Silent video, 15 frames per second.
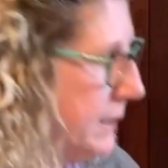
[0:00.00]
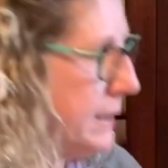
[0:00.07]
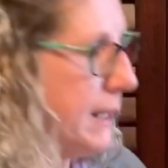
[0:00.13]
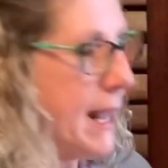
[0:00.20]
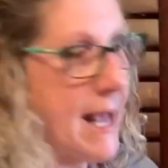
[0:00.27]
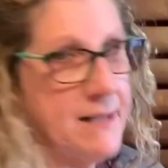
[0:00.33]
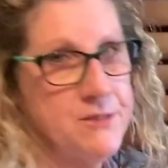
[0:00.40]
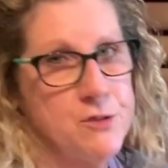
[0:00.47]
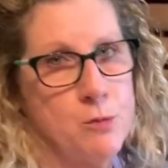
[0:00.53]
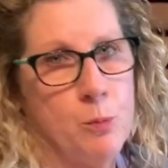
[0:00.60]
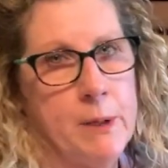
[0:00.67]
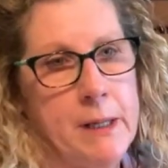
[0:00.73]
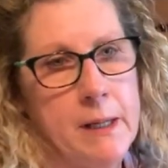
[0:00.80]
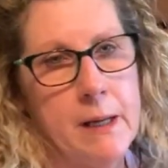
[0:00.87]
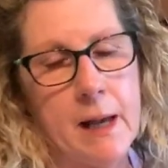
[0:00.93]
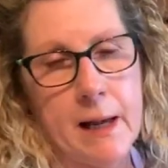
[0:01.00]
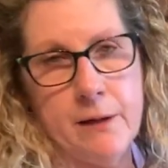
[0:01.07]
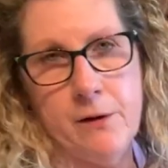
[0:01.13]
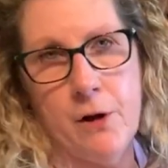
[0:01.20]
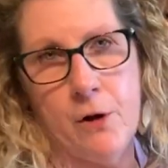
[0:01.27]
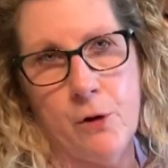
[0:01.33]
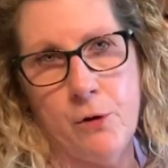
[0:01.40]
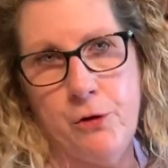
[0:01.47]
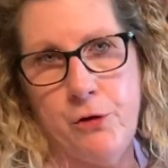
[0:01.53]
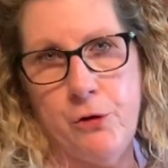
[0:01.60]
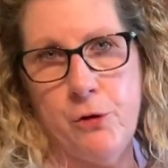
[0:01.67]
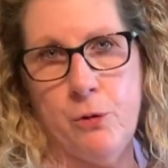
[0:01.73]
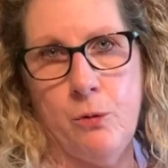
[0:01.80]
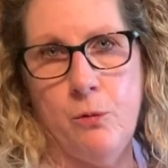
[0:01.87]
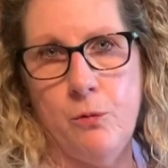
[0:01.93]
Last week, I know
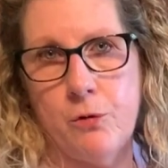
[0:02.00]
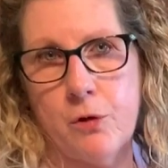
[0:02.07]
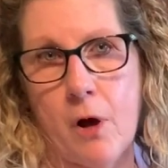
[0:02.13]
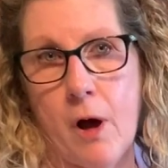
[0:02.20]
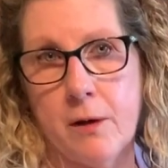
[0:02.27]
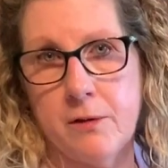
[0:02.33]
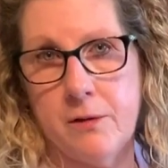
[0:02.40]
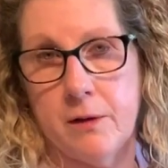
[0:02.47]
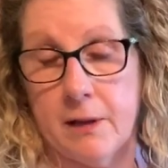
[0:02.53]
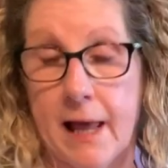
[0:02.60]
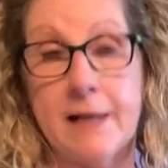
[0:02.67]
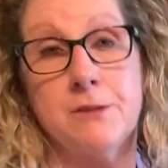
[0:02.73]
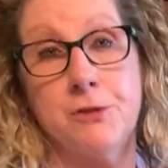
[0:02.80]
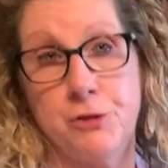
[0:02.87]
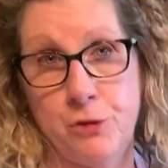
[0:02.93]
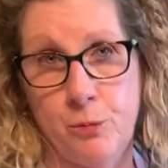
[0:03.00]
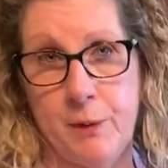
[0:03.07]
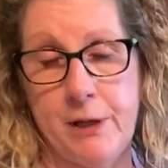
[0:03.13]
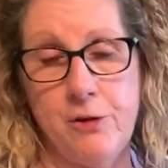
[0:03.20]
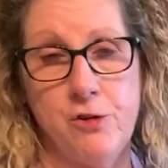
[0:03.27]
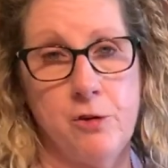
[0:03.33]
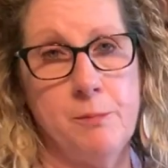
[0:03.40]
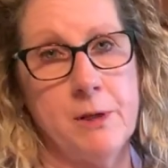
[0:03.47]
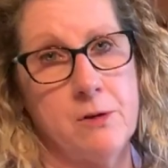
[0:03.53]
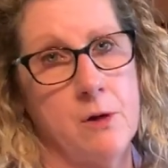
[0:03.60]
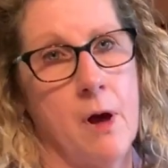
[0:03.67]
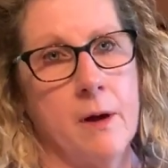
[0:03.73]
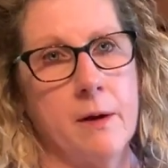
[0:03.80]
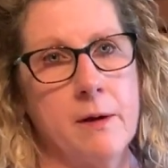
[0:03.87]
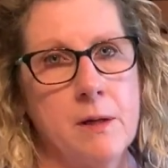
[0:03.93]
last 2 weeks you've been
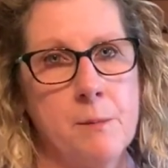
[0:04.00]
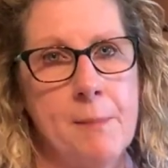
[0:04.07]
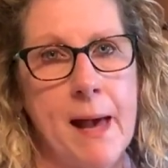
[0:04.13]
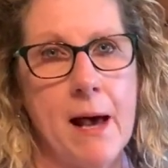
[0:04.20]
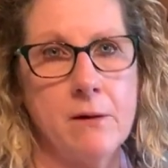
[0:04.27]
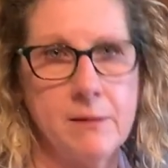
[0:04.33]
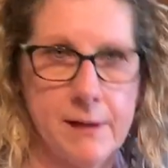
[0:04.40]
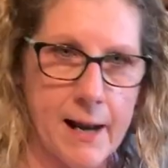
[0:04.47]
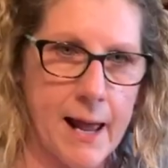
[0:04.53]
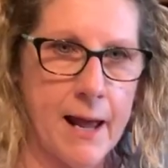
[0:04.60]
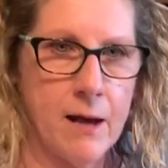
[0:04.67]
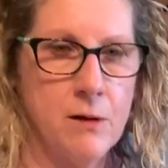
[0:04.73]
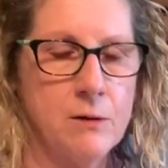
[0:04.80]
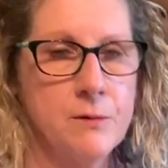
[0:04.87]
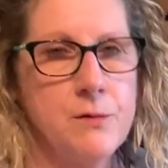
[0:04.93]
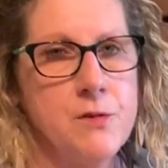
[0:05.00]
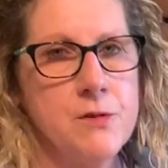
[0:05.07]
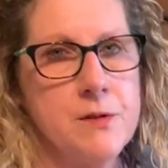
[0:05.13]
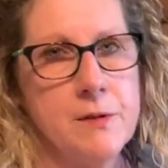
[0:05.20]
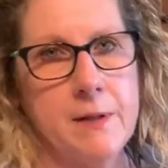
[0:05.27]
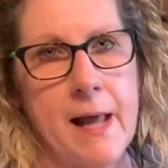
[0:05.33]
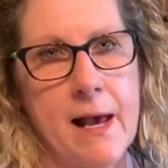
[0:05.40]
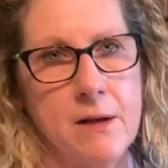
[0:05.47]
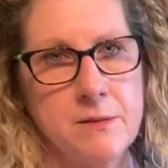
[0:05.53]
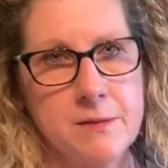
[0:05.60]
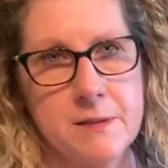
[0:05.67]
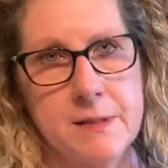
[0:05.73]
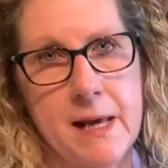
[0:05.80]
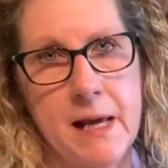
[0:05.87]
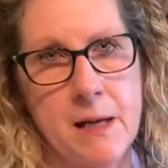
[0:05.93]
talking about nouns.
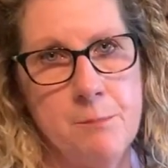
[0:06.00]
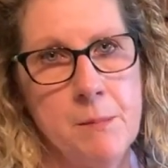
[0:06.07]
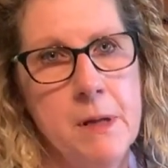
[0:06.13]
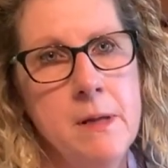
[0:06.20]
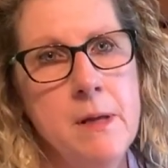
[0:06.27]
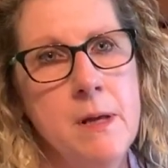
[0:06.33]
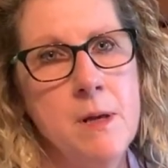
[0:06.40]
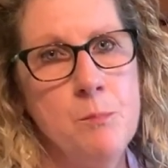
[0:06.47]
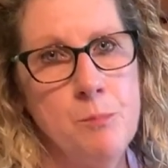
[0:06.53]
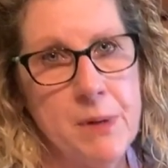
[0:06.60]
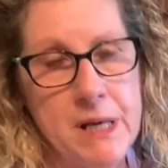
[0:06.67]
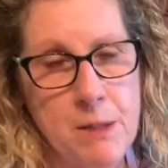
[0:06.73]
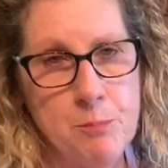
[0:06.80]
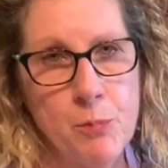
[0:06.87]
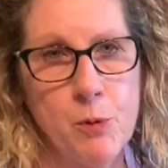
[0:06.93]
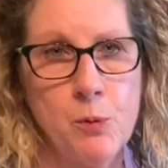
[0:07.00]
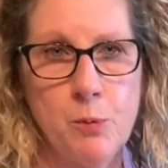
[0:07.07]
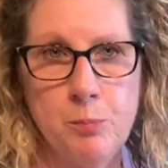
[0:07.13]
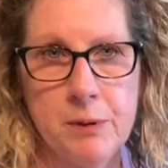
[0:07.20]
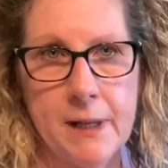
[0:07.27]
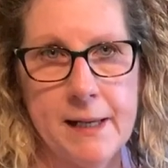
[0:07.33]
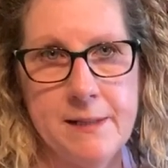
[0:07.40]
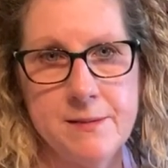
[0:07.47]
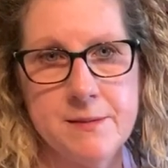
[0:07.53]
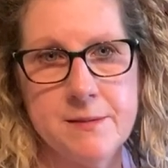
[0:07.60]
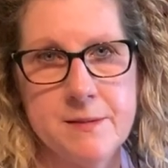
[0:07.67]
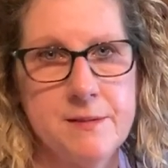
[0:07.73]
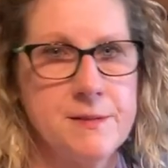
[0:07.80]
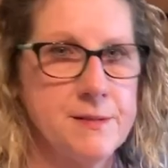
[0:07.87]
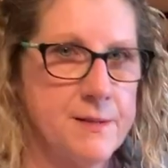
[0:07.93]
Nouns name people,
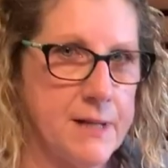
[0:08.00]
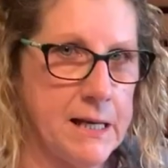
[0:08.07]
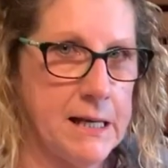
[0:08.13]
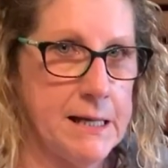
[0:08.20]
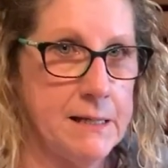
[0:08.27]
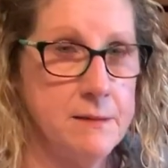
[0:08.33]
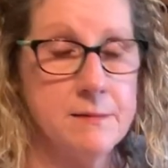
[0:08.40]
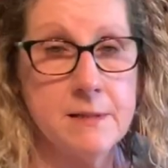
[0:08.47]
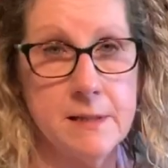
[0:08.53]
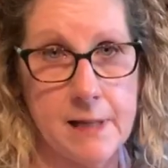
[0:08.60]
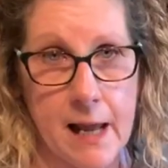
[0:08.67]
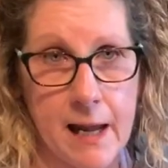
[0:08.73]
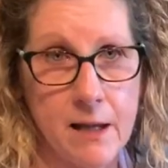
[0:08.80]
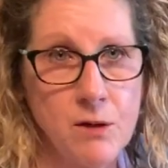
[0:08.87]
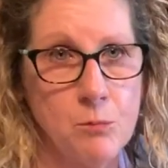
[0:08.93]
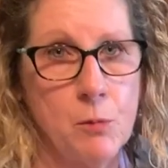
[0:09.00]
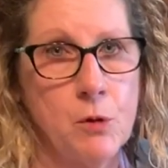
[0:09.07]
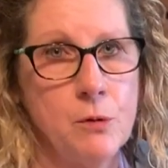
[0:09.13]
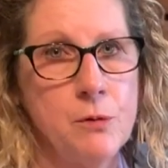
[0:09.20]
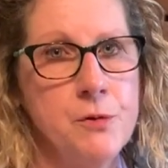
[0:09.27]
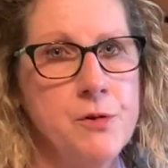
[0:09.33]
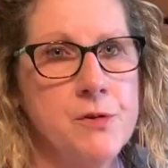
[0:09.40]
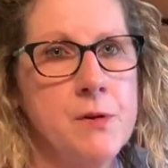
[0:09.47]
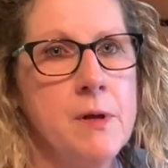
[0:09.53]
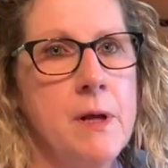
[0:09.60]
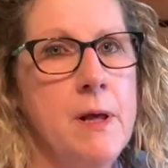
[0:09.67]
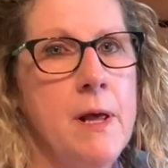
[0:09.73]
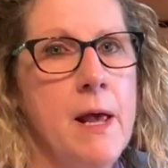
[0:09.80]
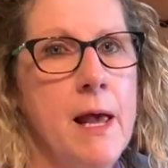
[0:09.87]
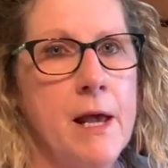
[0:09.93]
places, things, and animals.
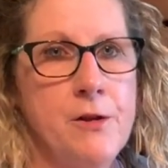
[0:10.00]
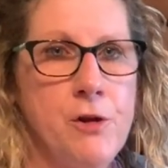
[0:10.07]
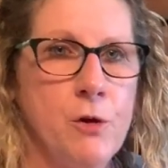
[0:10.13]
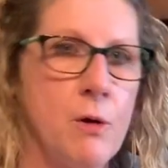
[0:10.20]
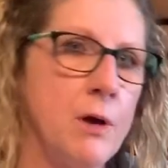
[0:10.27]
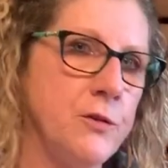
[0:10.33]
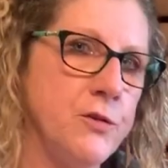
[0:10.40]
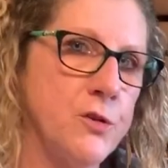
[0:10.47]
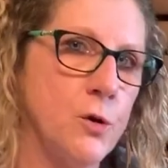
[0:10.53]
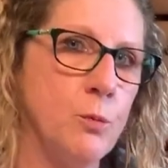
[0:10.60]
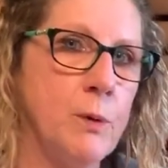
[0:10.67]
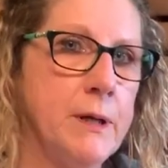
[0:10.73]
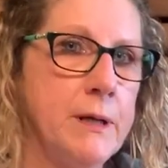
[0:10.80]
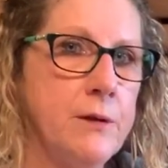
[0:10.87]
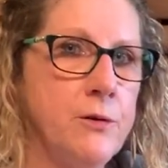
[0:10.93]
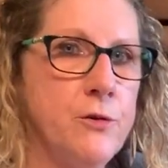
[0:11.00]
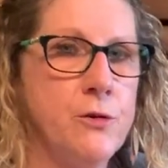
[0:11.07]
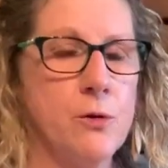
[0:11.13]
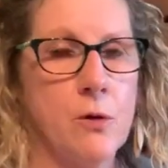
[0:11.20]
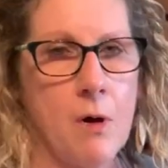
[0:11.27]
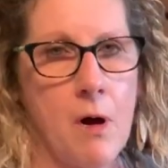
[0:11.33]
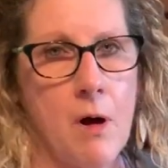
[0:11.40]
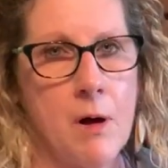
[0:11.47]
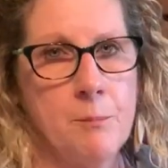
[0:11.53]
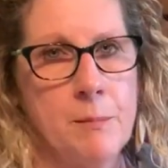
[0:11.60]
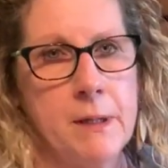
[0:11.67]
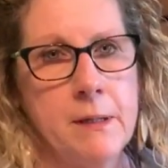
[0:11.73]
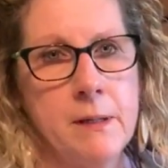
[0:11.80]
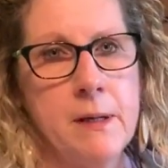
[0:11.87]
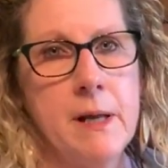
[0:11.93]
And you also went into
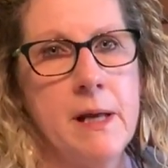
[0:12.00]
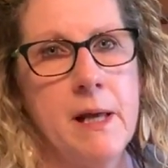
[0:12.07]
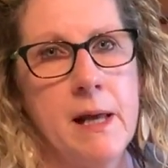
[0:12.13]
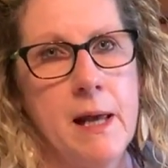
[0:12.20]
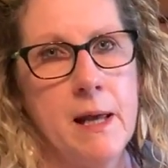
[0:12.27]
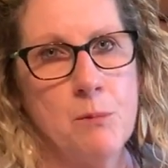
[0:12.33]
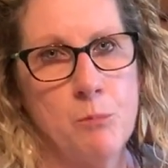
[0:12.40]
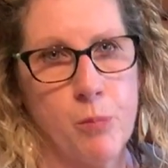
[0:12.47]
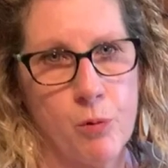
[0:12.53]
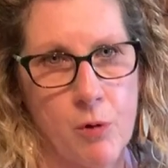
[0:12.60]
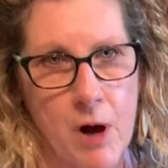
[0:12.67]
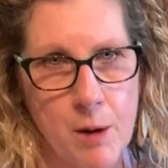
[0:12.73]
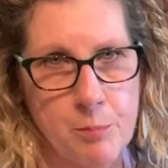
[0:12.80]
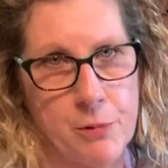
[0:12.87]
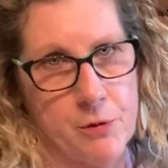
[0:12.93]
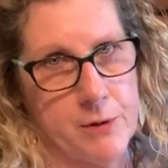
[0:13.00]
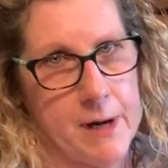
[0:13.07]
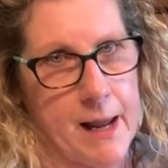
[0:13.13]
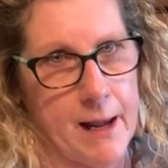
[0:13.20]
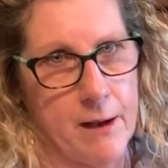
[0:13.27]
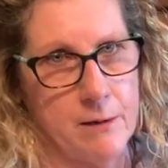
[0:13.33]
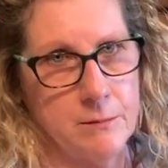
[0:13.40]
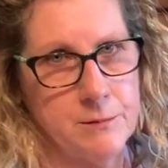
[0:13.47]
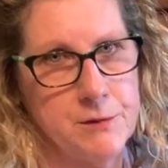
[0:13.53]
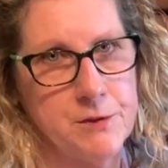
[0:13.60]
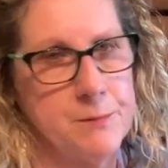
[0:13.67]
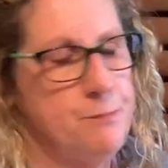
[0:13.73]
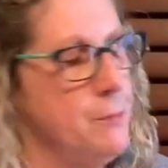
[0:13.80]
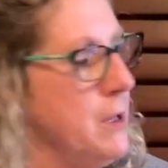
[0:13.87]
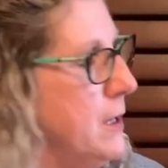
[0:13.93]
common and proper nouns.
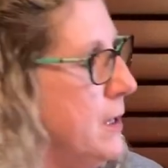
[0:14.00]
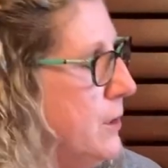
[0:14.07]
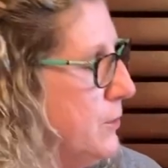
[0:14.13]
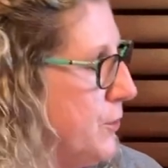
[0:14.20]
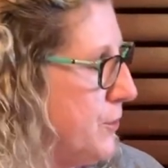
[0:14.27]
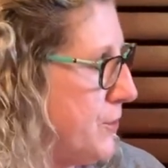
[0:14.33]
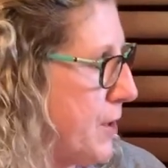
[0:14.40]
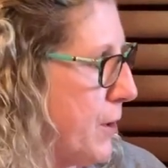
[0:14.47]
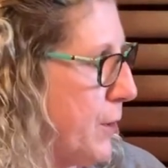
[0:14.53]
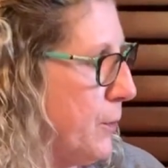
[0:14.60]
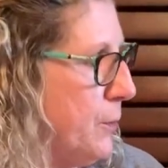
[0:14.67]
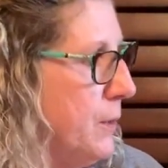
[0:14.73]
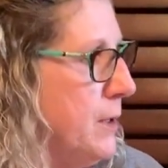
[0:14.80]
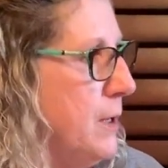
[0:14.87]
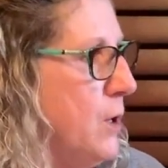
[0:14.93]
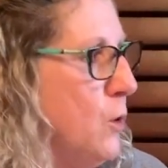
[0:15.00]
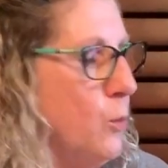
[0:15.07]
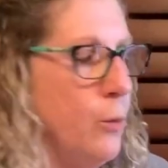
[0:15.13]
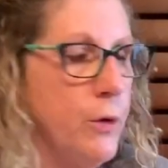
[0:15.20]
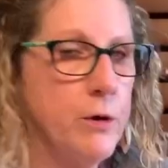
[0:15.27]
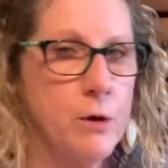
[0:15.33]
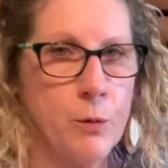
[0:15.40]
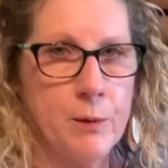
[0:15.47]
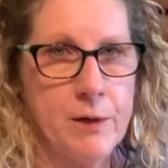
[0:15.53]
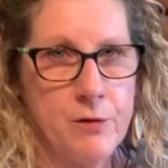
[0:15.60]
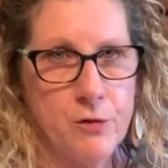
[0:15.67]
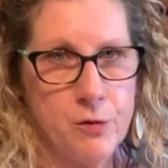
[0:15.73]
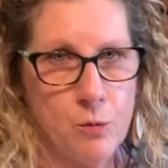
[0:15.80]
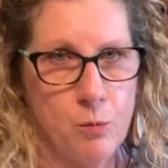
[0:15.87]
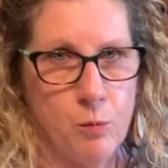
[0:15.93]
So we're going
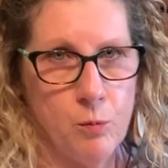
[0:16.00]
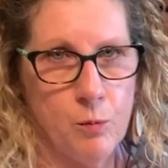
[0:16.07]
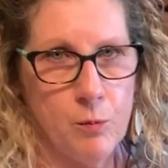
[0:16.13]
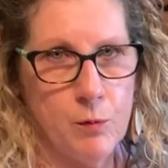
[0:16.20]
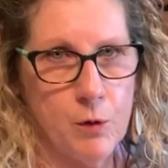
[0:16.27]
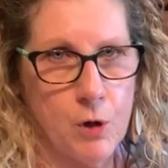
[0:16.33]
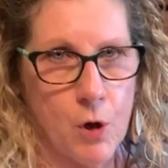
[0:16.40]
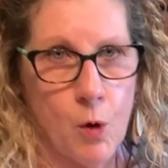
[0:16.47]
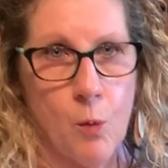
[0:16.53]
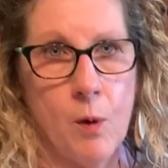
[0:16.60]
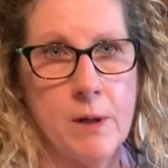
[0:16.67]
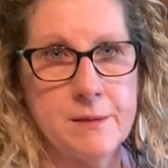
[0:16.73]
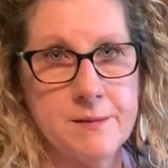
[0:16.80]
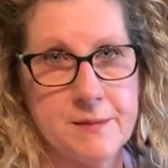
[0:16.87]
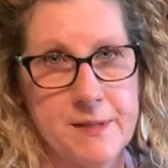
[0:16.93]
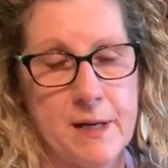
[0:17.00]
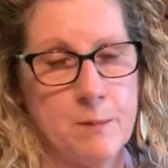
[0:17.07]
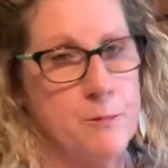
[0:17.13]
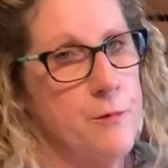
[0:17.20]
to go a step